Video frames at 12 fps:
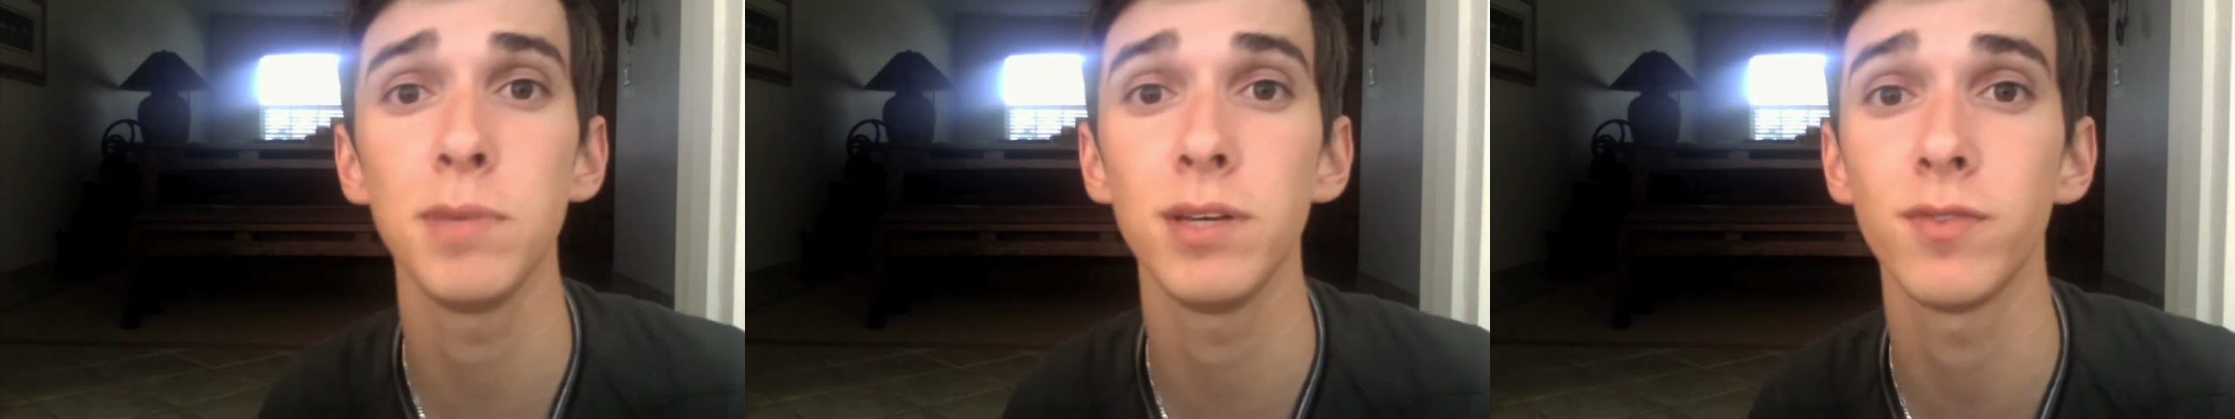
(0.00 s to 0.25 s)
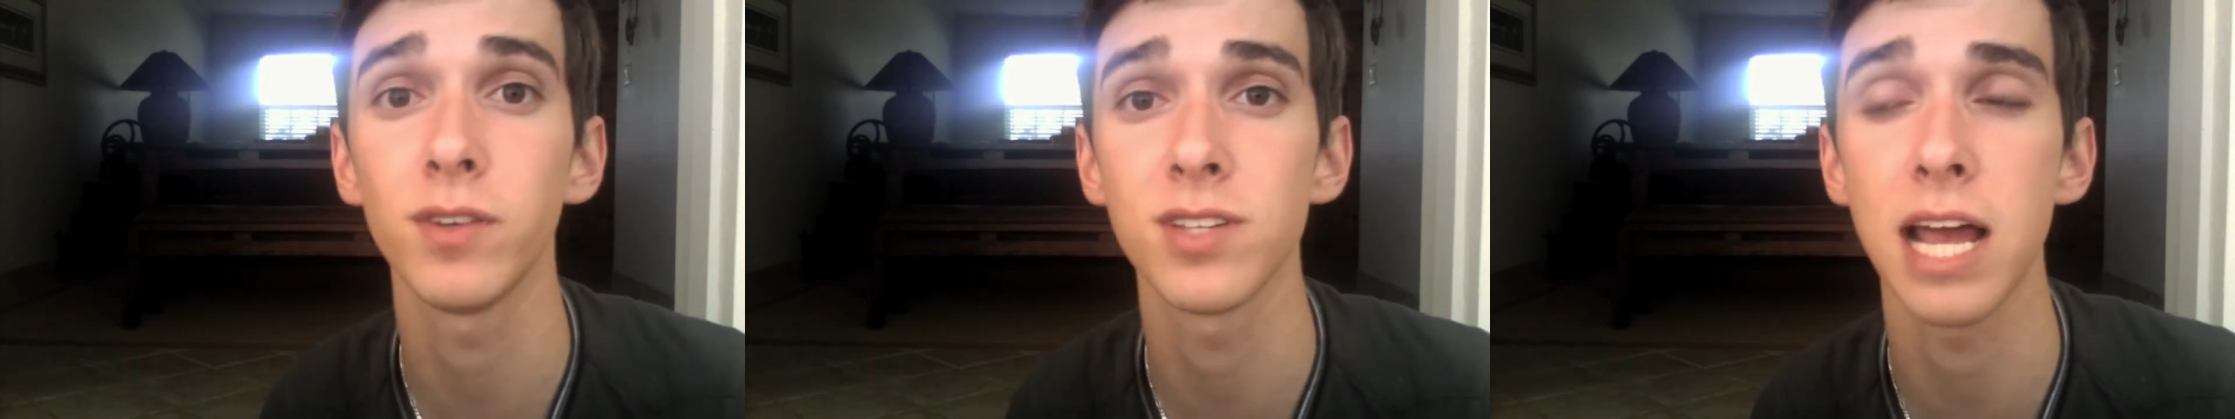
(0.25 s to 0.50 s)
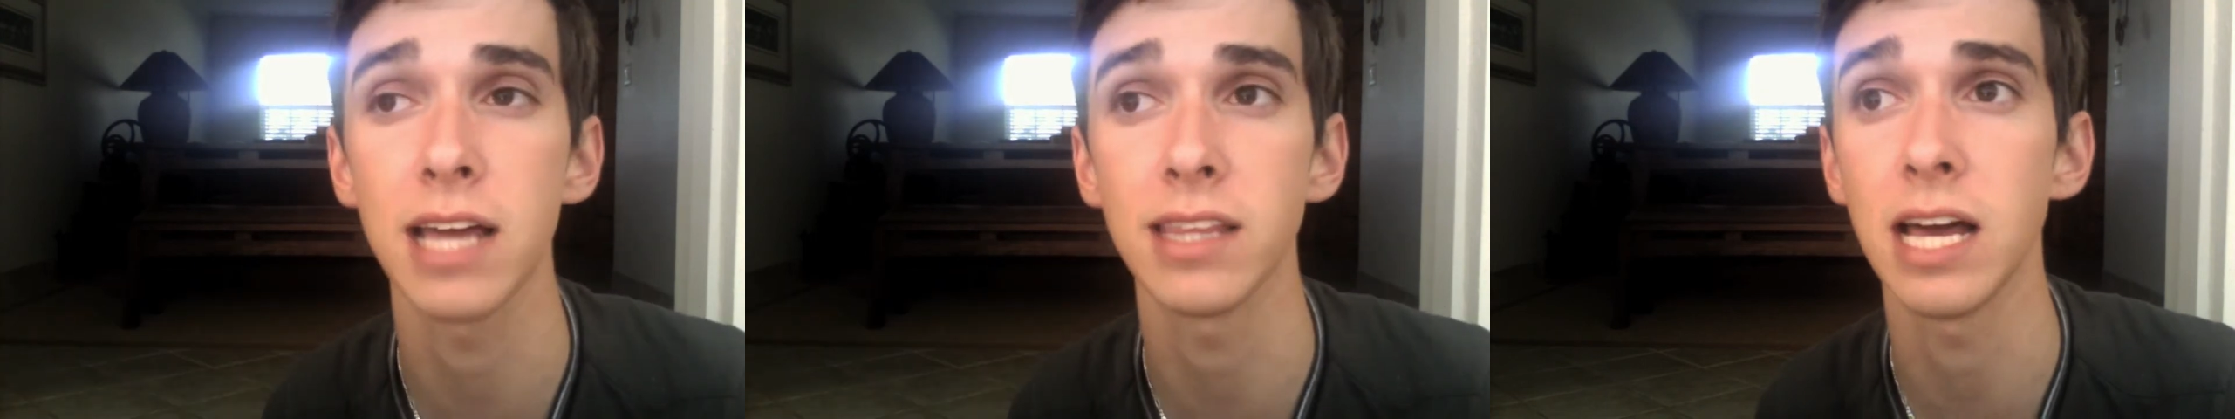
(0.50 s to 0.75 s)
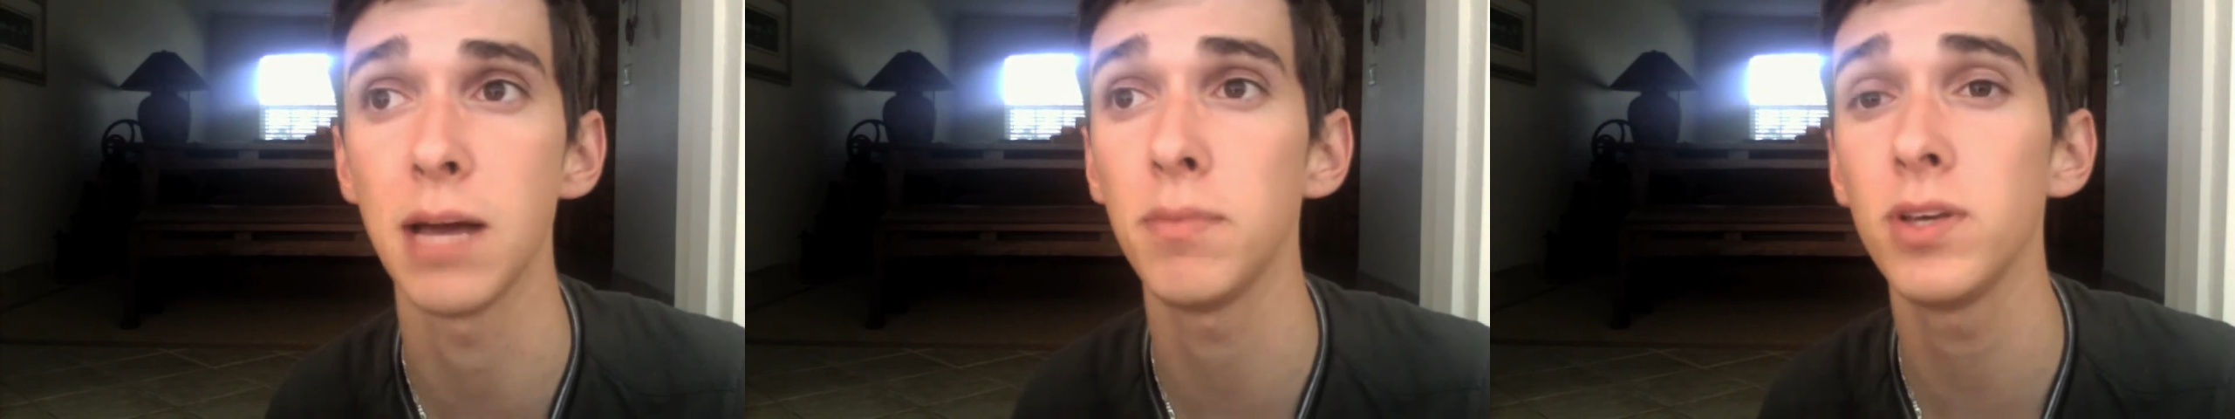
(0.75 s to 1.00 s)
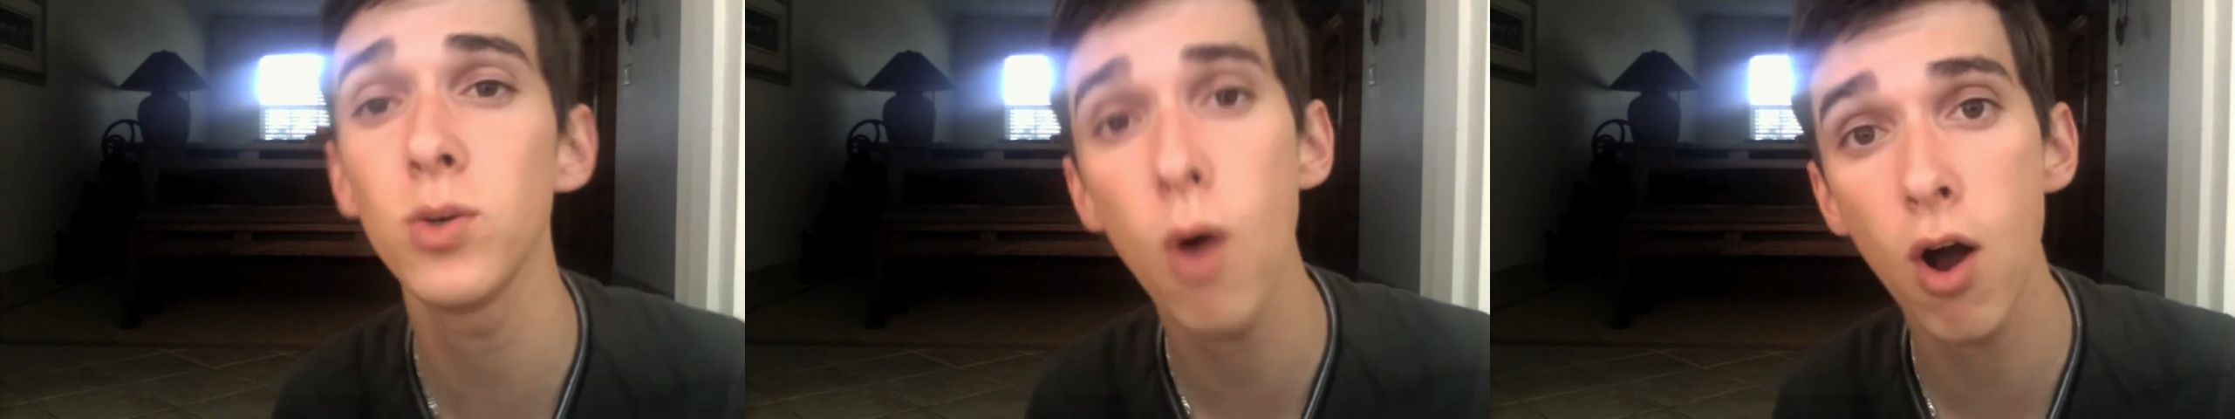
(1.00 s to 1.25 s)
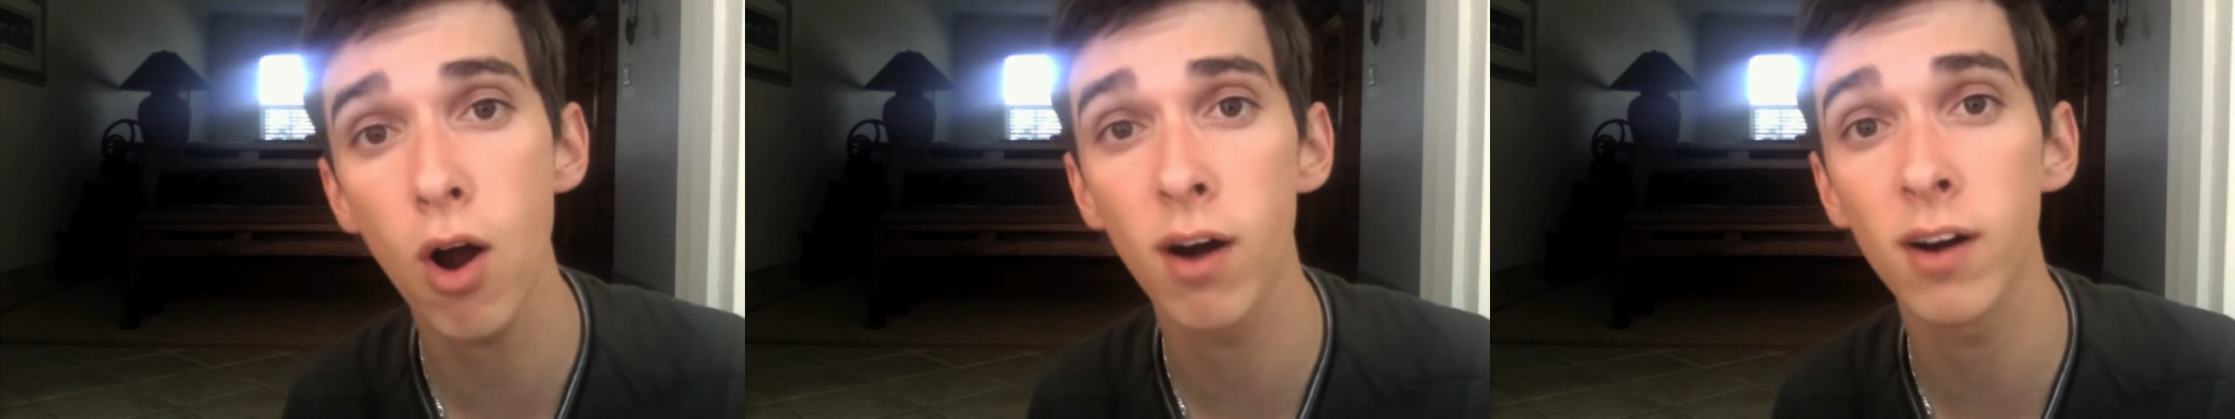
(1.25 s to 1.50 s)
me for saying that, but you
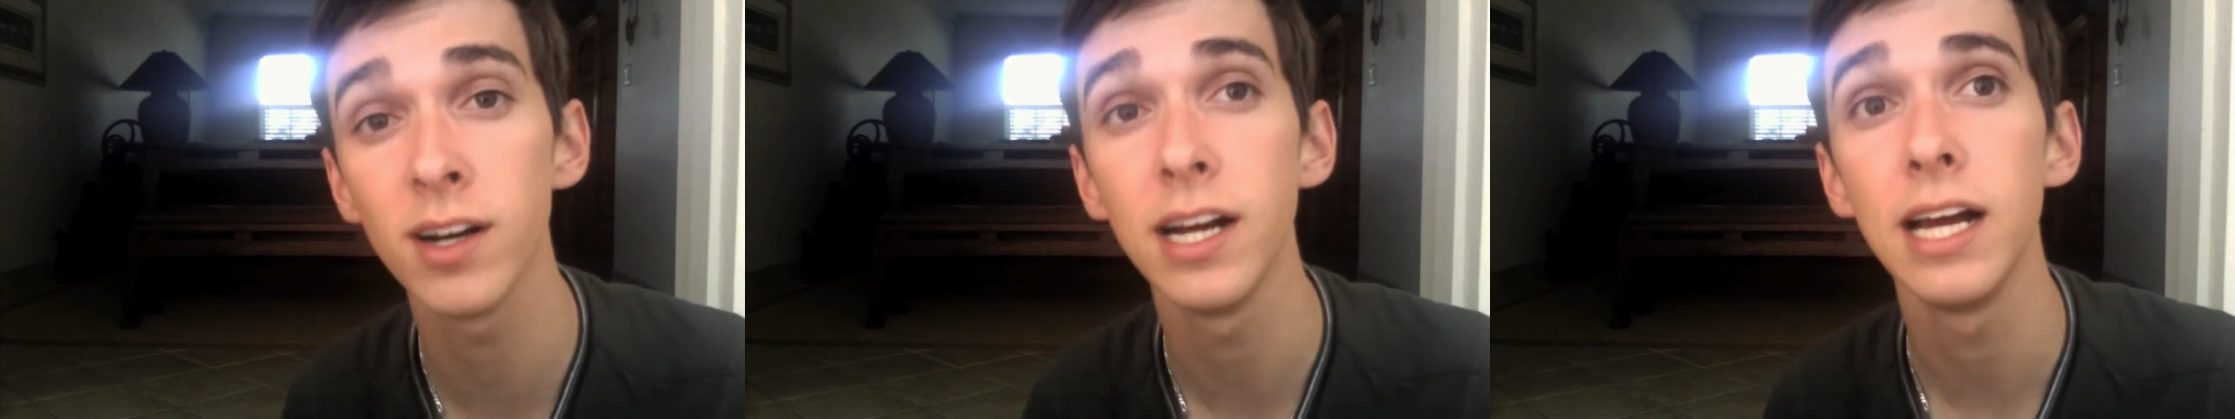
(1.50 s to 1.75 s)
are.